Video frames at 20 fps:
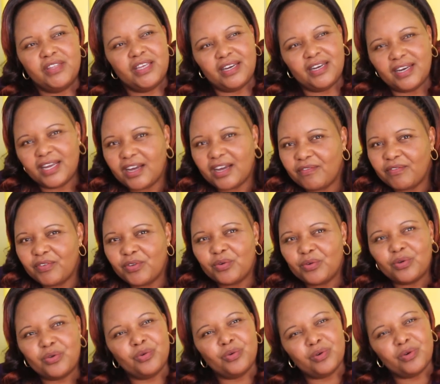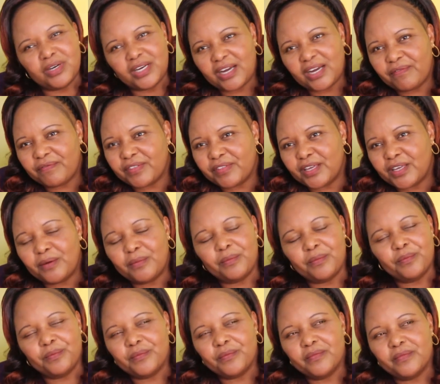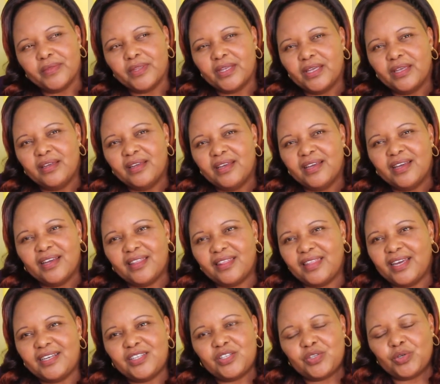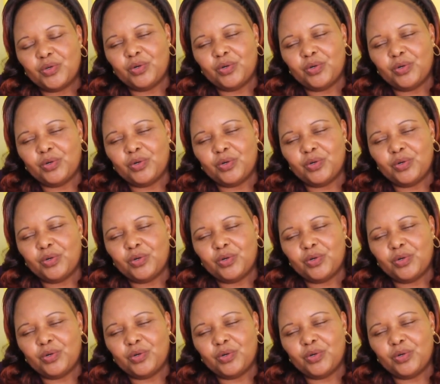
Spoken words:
they love you, you love them. That's